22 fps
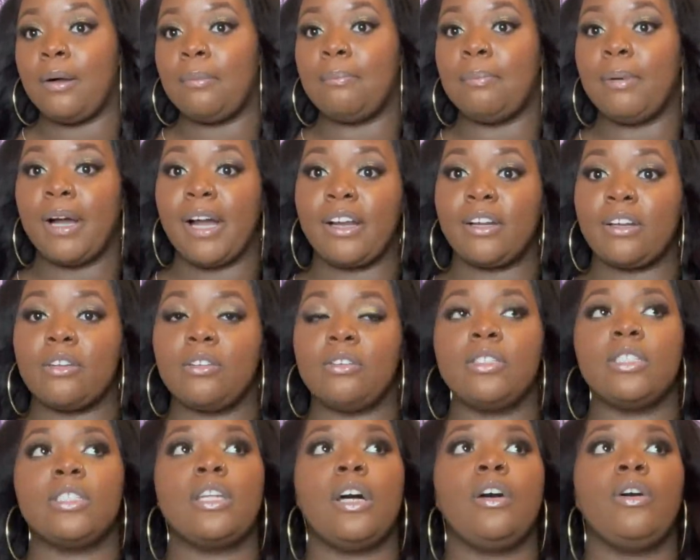
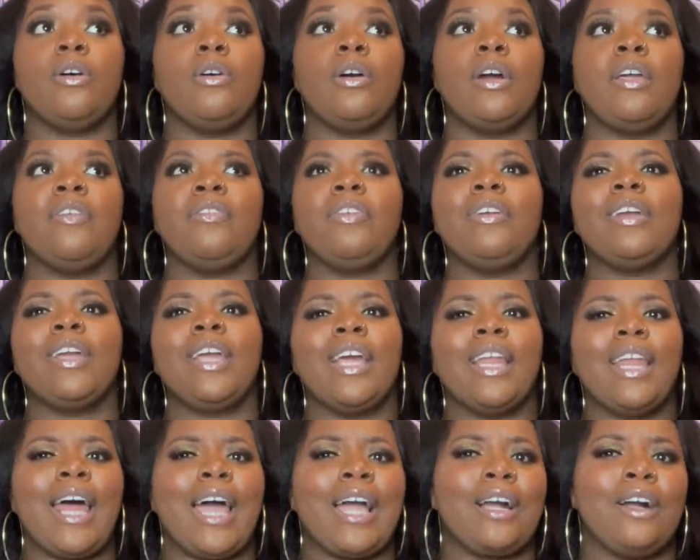bundles. So if you're
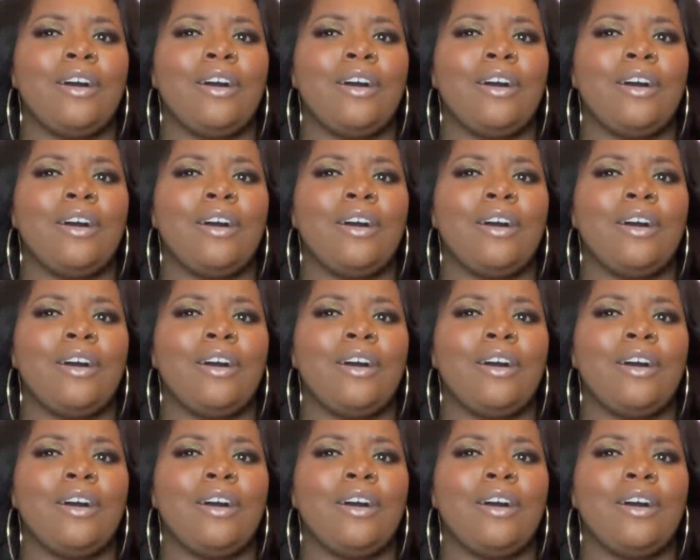getting like